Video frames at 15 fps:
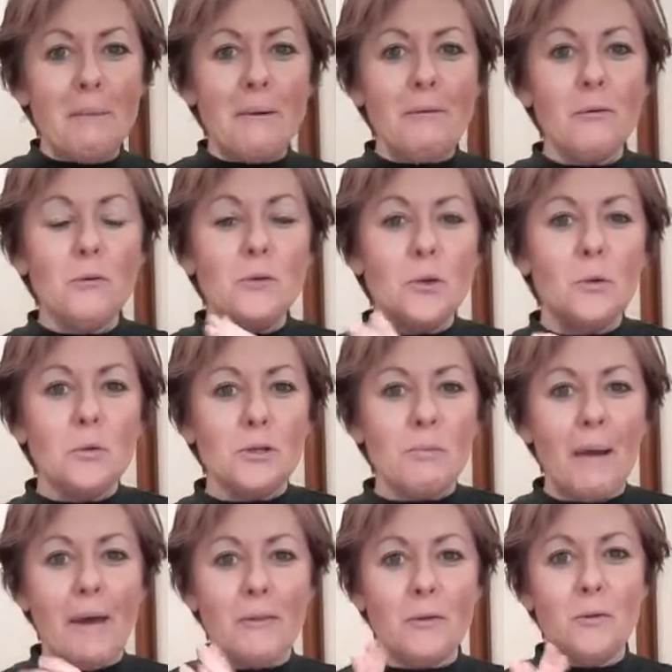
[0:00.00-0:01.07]
We've all talked
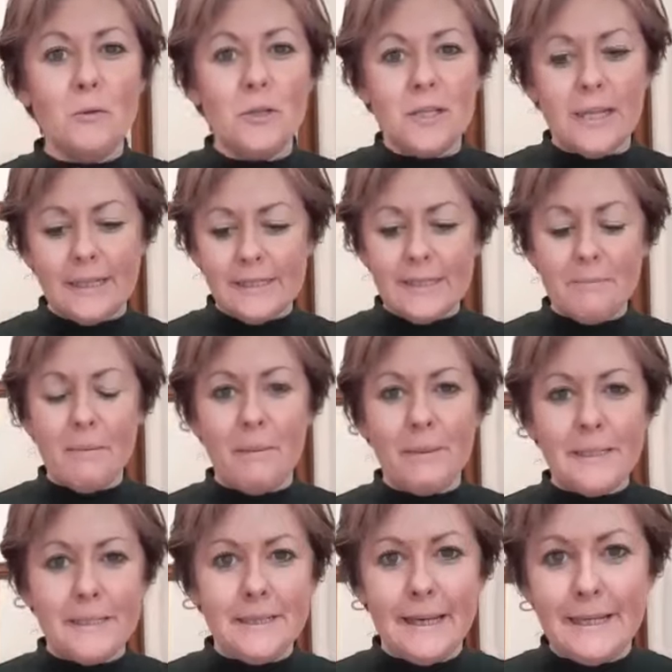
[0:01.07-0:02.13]
about the naughty things that
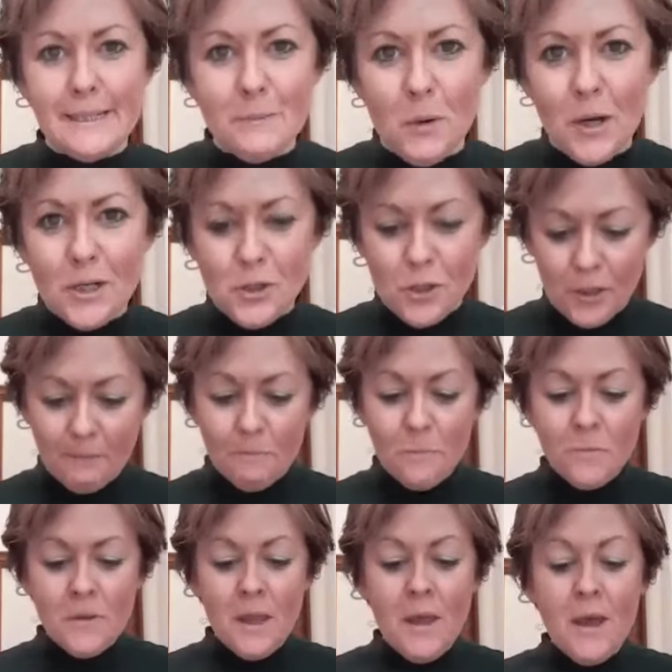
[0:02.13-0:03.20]
mummies and daddies might do.
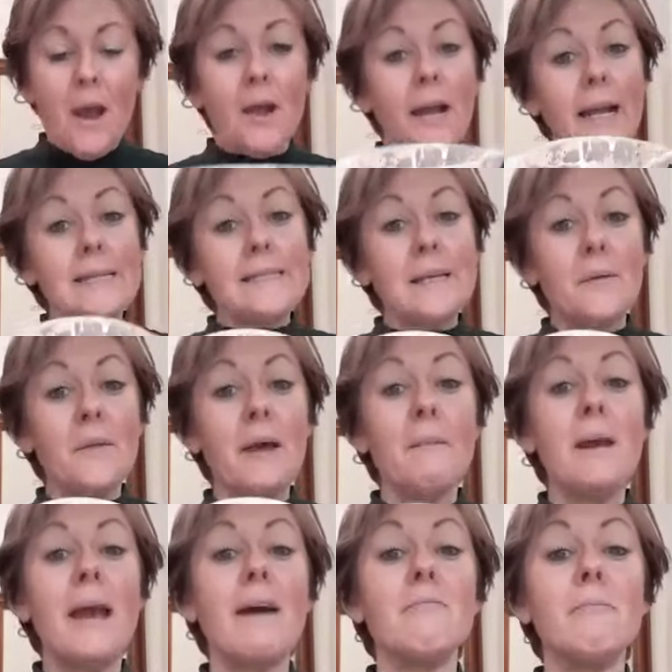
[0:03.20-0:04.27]
Okay, so there
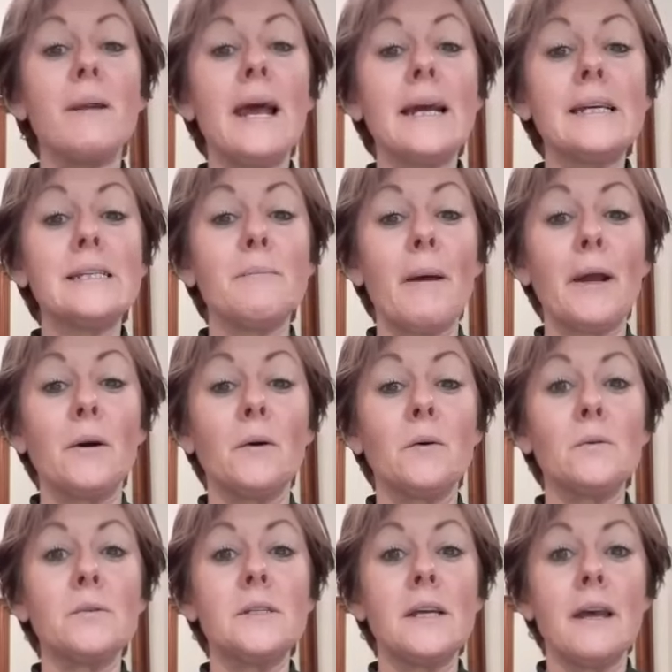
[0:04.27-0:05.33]
we have black
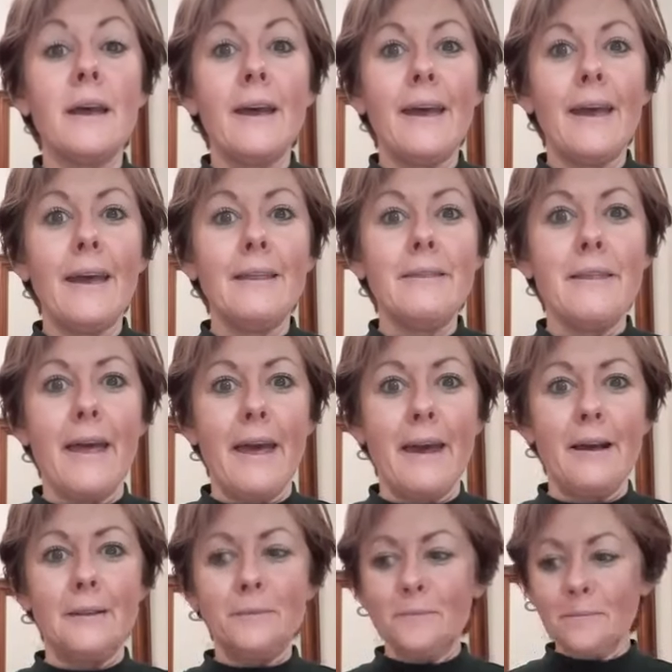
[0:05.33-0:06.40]
speckles in
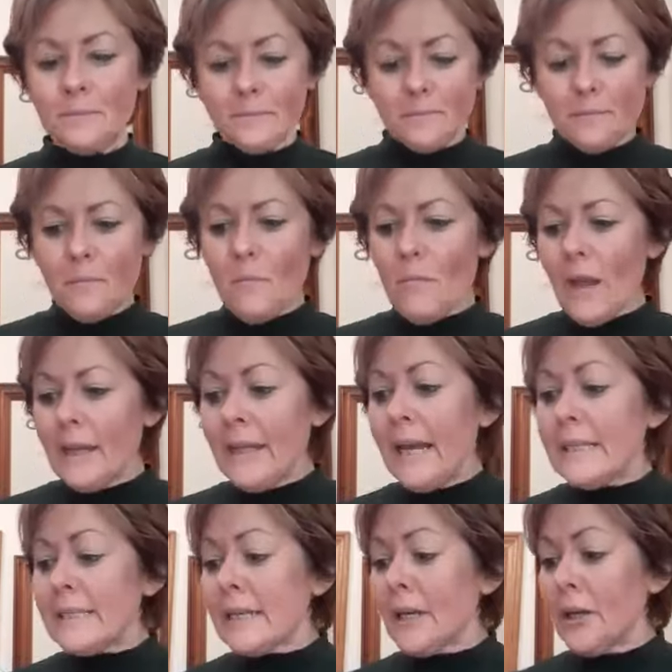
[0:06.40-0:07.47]
there. And
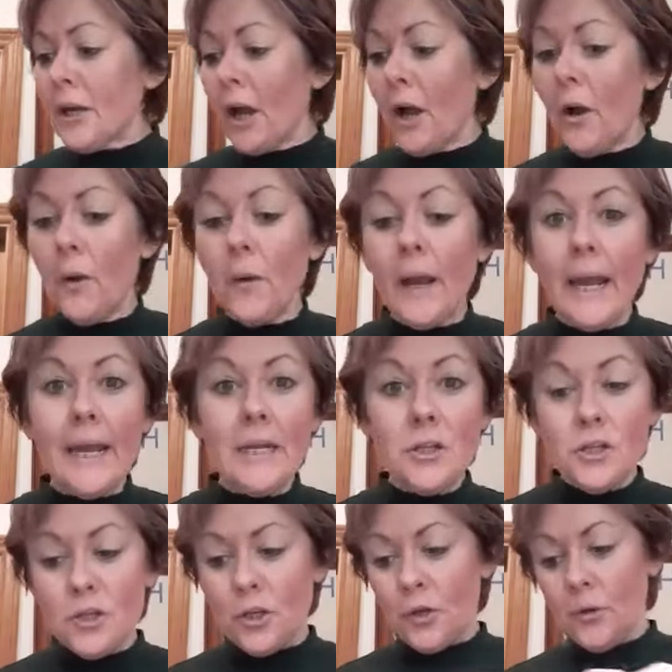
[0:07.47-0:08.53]
that's going to go
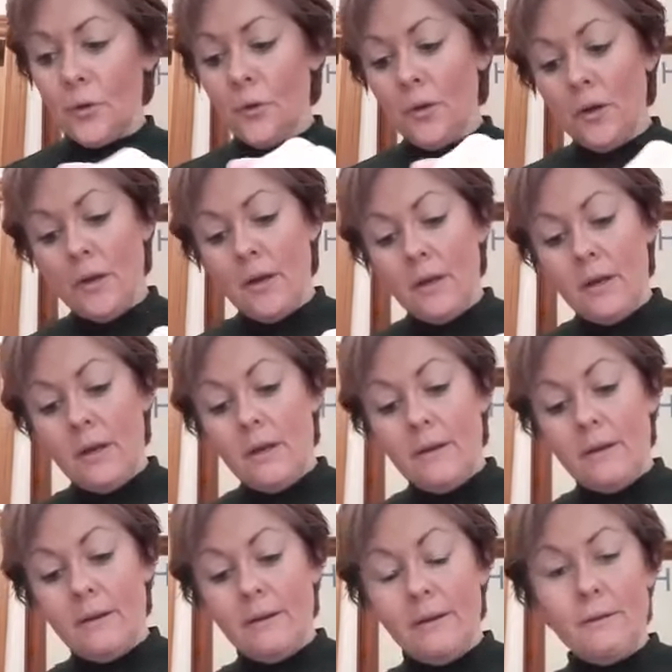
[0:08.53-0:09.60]
into... Sorry,
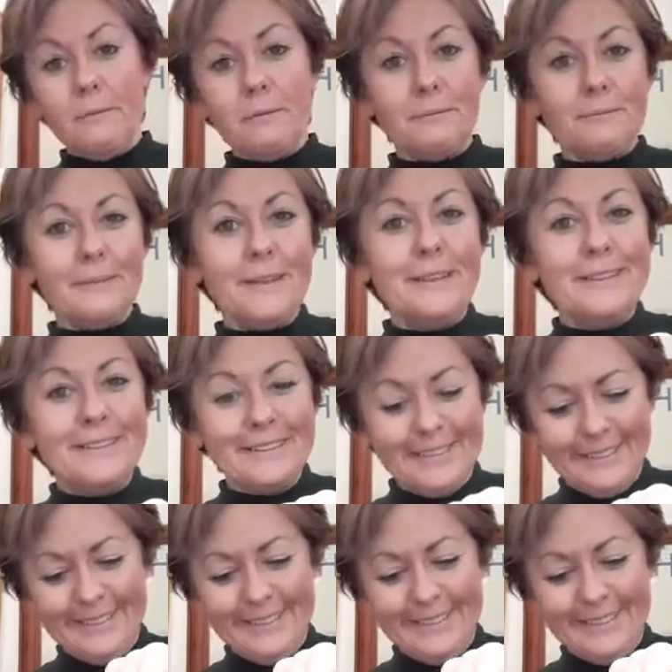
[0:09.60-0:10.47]
I don't know that.